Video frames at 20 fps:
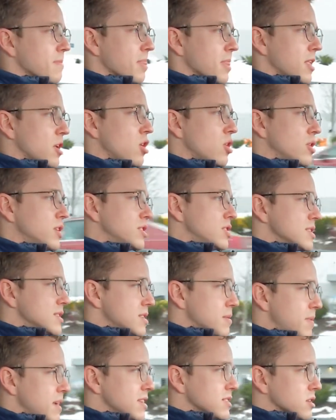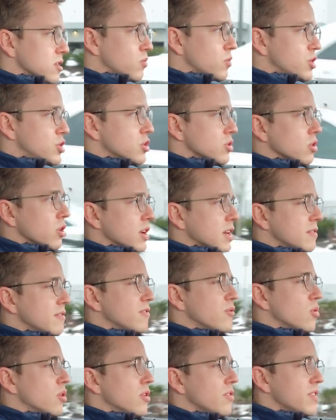you know, it just depends on what you're looking
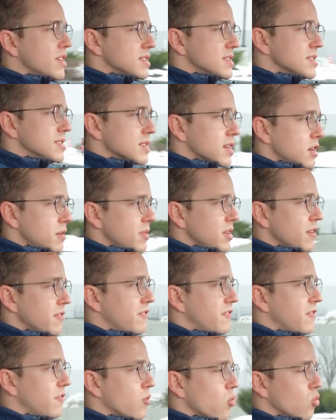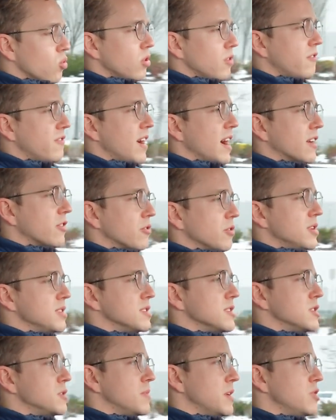for. This is going to be a full factory
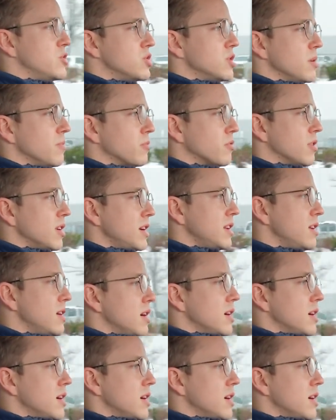suspension upgrade,